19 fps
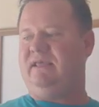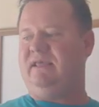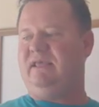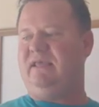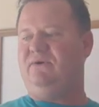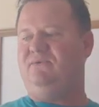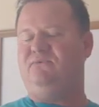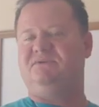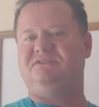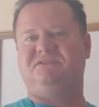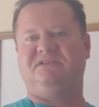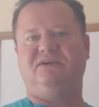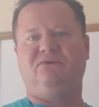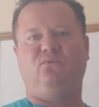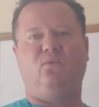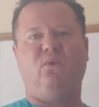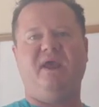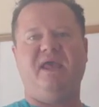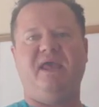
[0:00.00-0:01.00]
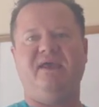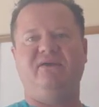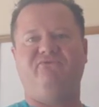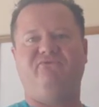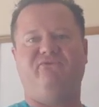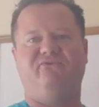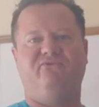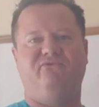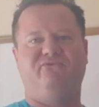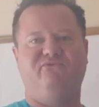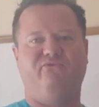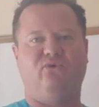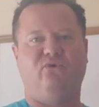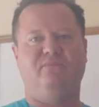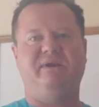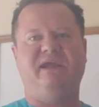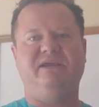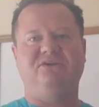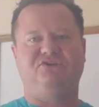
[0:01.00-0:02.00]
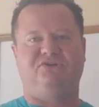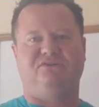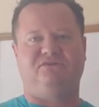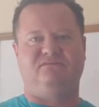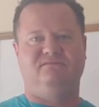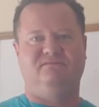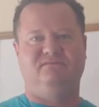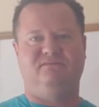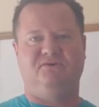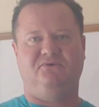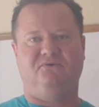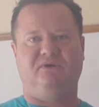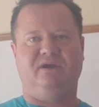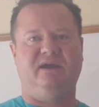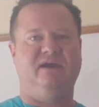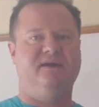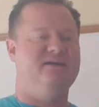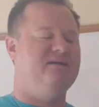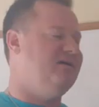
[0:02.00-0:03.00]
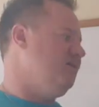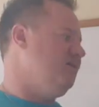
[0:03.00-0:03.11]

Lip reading: it was in wave formation. Okay,